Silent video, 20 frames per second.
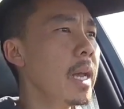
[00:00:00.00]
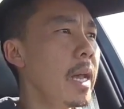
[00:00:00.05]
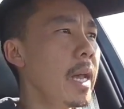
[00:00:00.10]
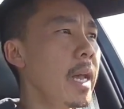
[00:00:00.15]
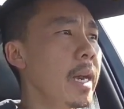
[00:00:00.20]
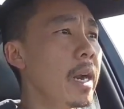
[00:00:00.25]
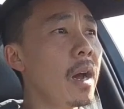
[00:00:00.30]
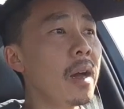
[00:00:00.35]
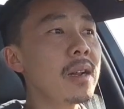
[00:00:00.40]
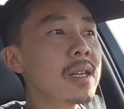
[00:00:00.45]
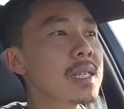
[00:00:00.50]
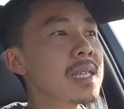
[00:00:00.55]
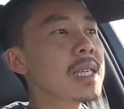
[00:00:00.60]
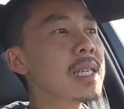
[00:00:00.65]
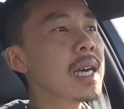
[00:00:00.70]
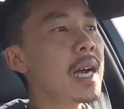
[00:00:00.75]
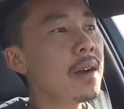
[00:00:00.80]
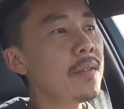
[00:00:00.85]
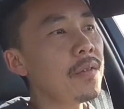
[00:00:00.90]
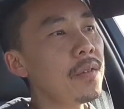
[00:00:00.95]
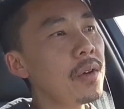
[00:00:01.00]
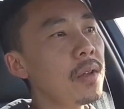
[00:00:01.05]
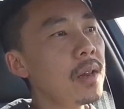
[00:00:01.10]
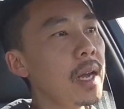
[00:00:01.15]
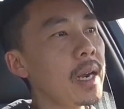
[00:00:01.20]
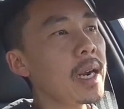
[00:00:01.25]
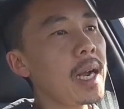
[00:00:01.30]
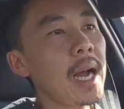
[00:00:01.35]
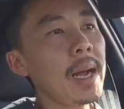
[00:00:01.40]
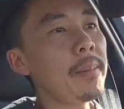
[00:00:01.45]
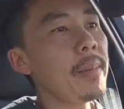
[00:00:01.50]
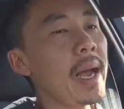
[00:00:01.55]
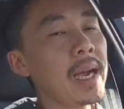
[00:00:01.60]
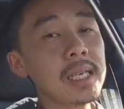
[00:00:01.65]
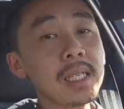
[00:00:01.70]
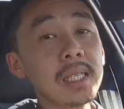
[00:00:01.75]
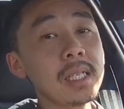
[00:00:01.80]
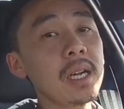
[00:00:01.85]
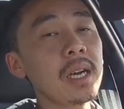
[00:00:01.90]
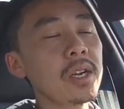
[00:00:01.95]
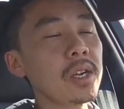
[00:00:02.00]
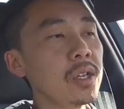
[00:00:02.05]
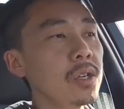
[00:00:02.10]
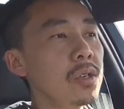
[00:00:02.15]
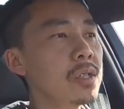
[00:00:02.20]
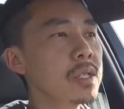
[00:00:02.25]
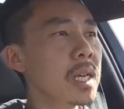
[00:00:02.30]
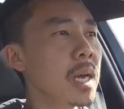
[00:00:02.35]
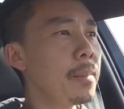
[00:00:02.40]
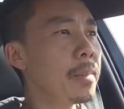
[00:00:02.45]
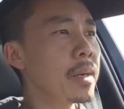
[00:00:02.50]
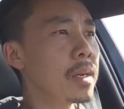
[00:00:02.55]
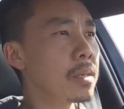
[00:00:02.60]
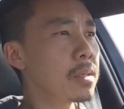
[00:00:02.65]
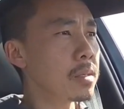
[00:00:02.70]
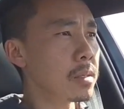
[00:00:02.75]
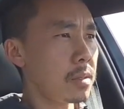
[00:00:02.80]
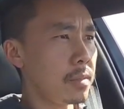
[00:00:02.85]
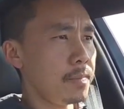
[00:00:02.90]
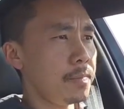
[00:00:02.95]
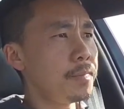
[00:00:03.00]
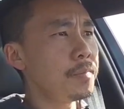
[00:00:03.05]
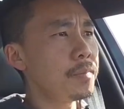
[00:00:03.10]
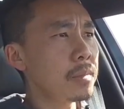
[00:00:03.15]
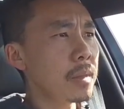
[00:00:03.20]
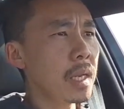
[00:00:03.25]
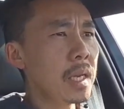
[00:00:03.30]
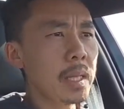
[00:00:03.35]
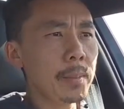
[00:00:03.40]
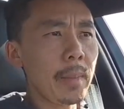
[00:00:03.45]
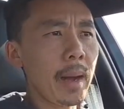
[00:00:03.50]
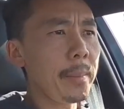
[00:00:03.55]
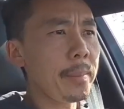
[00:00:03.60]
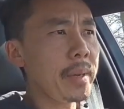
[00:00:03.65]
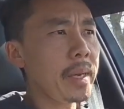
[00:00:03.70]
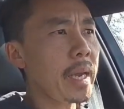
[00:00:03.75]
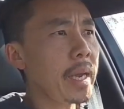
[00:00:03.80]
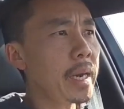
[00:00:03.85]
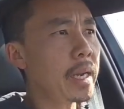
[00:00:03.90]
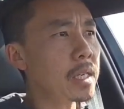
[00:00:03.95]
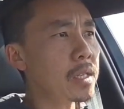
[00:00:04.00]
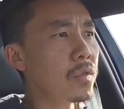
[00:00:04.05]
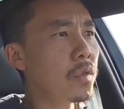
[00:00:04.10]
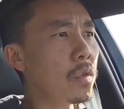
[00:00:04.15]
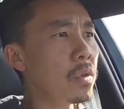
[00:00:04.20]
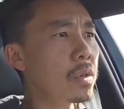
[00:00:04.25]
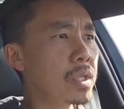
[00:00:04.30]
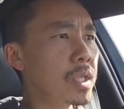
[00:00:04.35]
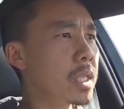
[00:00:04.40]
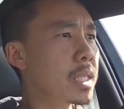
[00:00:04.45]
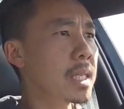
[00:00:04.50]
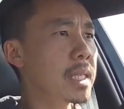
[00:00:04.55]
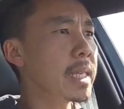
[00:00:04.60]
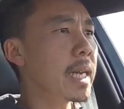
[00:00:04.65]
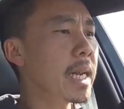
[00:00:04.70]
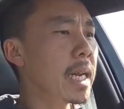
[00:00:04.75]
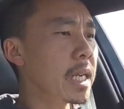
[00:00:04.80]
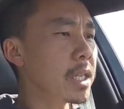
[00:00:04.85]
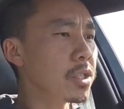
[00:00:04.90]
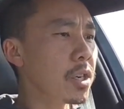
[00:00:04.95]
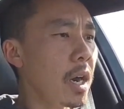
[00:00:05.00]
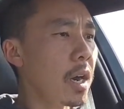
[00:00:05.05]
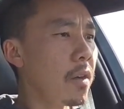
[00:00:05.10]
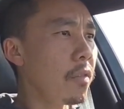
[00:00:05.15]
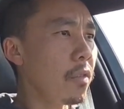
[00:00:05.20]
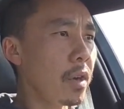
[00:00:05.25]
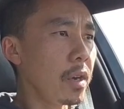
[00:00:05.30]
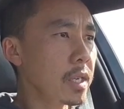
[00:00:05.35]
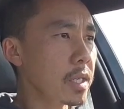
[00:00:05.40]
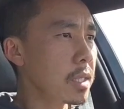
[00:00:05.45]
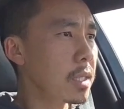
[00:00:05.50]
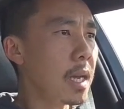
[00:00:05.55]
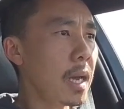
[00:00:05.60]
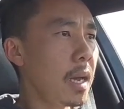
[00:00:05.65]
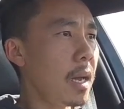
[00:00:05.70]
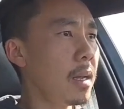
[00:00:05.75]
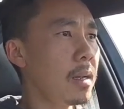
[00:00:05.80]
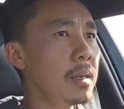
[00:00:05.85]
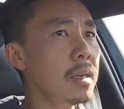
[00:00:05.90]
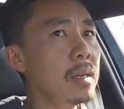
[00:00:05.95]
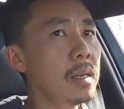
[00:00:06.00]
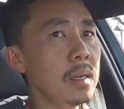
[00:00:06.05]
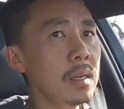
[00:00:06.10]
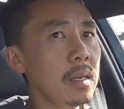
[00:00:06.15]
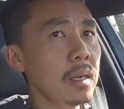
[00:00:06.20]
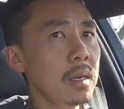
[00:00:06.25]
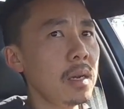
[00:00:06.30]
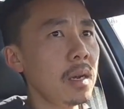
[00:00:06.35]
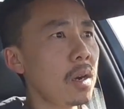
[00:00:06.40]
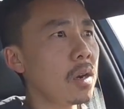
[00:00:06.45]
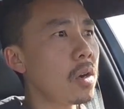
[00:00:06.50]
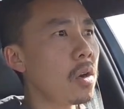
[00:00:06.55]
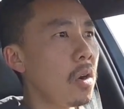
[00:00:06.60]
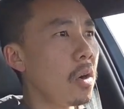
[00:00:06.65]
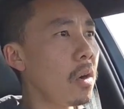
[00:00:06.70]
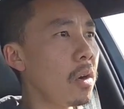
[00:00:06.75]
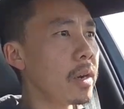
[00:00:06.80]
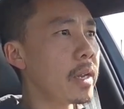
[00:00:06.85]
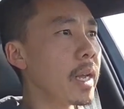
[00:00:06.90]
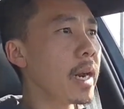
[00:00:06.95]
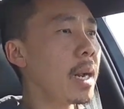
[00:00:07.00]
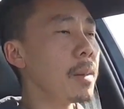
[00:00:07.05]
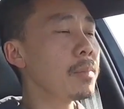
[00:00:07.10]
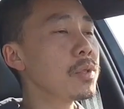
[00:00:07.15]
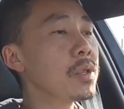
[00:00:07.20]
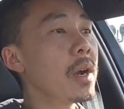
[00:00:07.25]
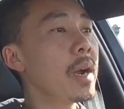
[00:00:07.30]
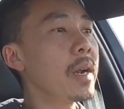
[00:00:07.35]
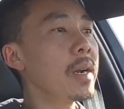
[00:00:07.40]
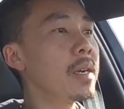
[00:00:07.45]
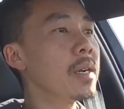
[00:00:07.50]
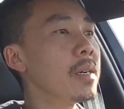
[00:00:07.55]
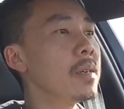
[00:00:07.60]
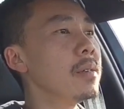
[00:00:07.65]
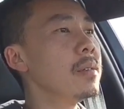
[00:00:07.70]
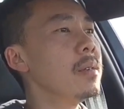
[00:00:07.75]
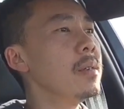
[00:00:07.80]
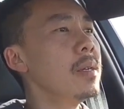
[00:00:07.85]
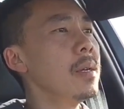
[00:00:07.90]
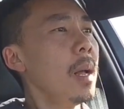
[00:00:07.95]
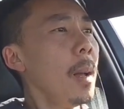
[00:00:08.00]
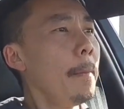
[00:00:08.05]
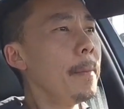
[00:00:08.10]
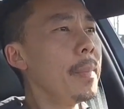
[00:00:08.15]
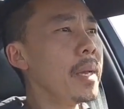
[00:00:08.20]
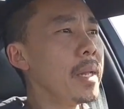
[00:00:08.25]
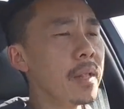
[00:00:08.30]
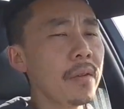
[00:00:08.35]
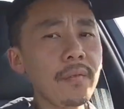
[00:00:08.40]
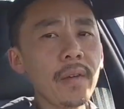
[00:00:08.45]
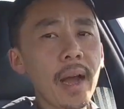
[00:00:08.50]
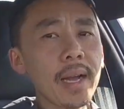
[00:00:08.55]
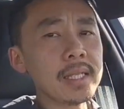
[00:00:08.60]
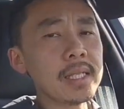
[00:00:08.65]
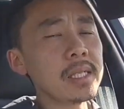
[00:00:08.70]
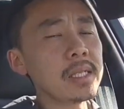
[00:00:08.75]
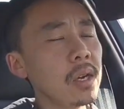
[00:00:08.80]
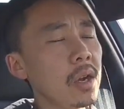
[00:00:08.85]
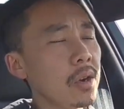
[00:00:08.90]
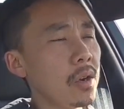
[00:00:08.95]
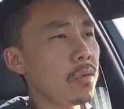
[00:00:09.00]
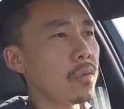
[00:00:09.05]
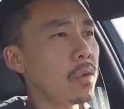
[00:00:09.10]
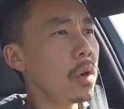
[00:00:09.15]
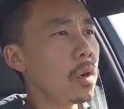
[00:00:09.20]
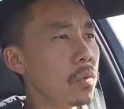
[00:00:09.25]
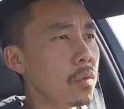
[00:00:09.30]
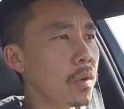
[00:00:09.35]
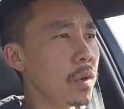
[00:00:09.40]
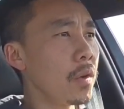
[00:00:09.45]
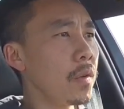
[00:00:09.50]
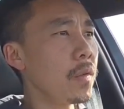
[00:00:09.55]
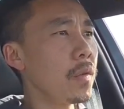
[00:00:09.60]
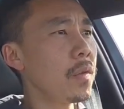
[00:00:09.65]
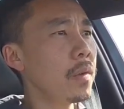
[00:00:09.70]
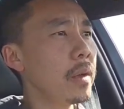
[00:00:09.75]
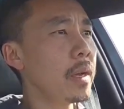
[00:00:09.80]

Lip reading: And honestly, I feel like I'm actually not going to use that because my BAS4 is just a daily driver. It's not a car that I'm trying to be the fastest on the road with.